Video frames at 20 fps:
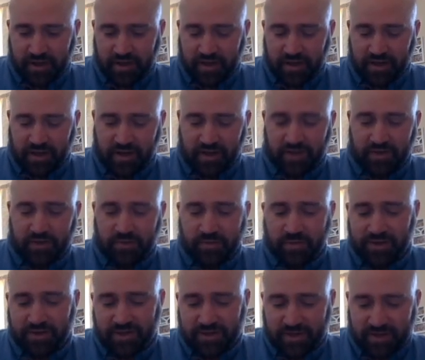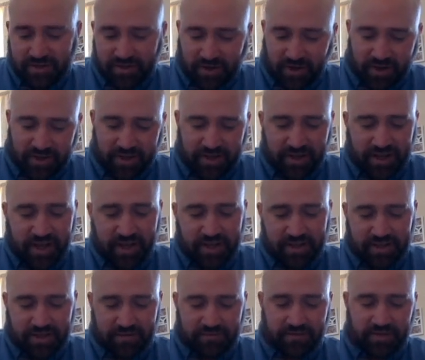Now, I don't mean this entirely
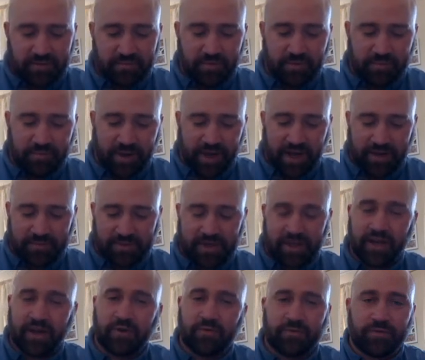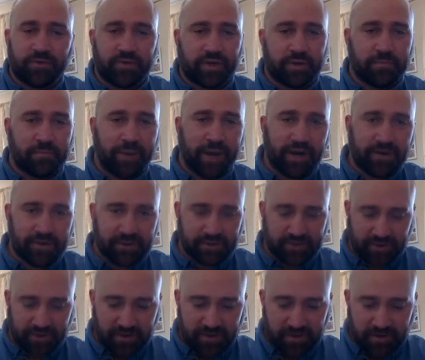negatively, but perhaps a helpful
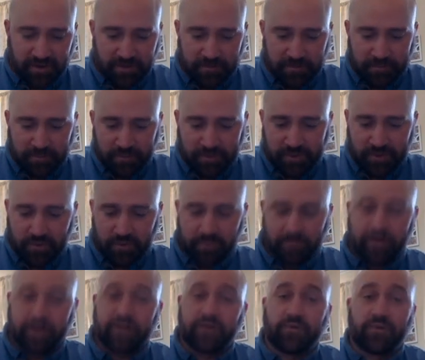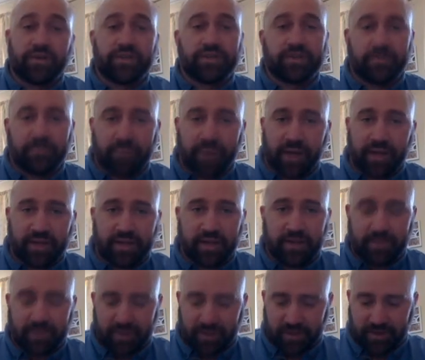comparison would be the recent
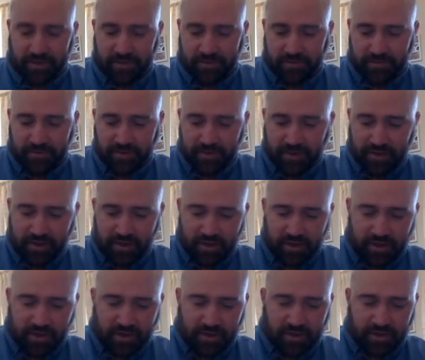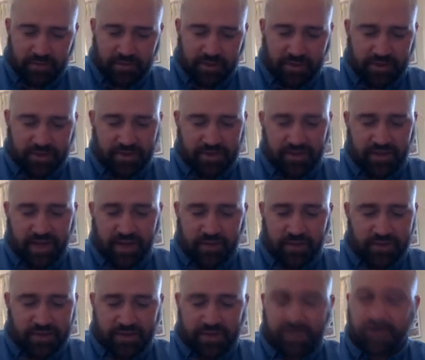pandemic, because that
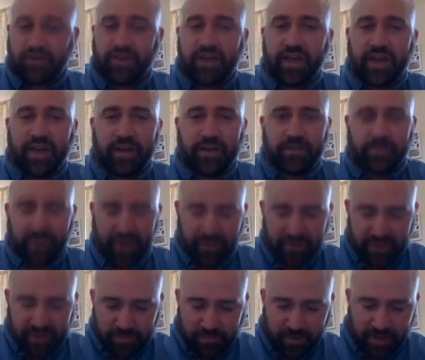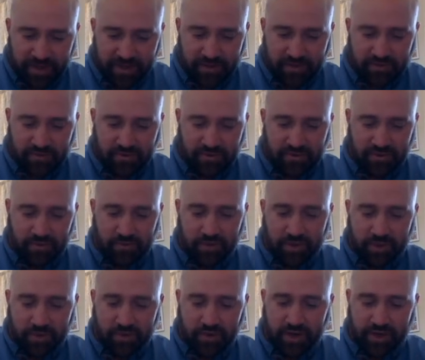was just there, in the space that
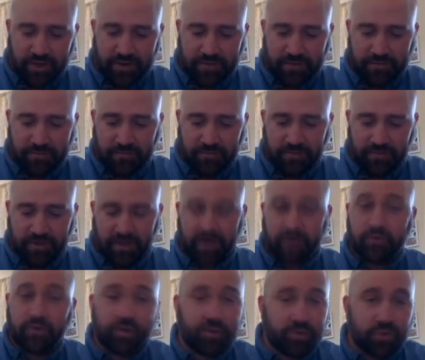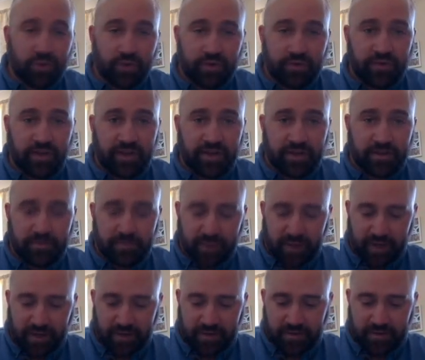we were in, and we were all affected by
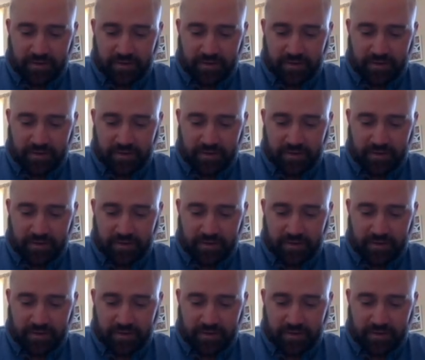it.